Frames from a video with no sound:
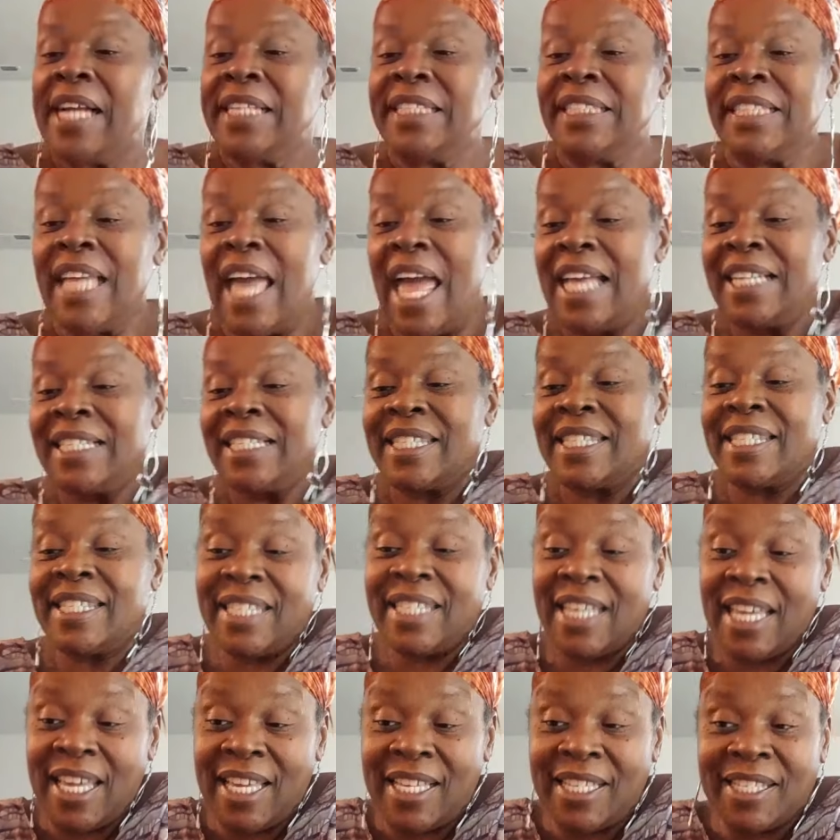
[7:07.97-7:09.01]
That
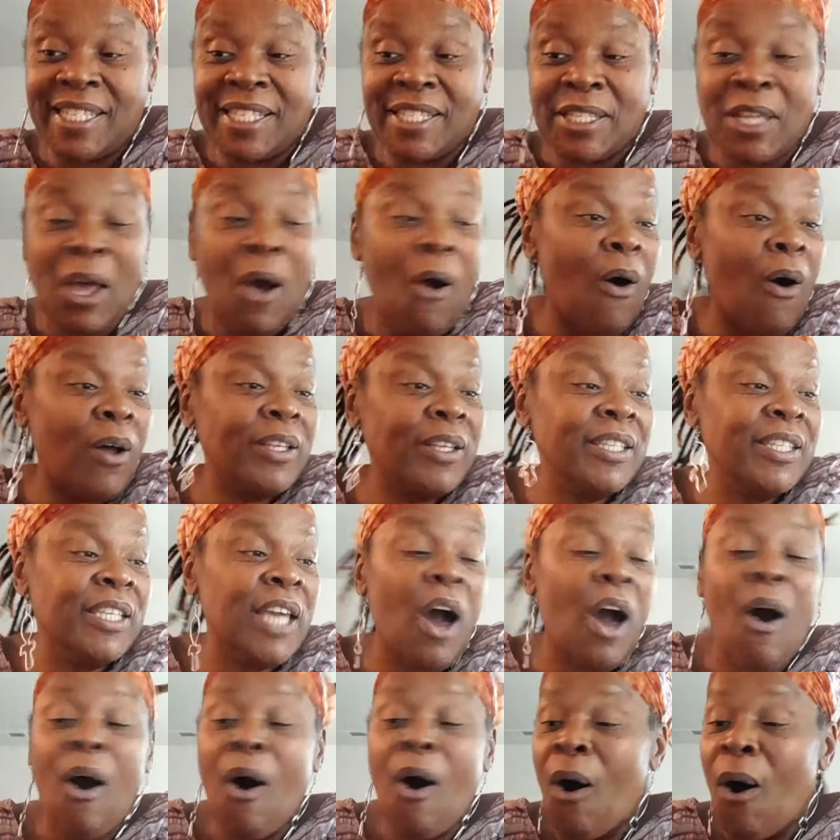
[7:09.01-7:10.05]
sea salt,
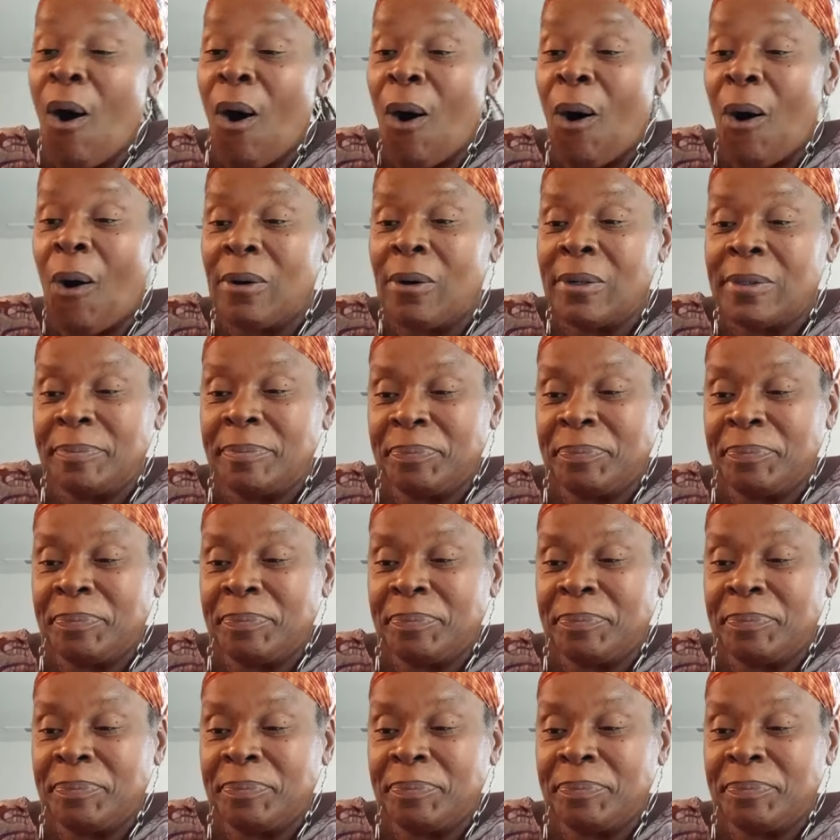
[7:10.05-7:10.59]
y'all.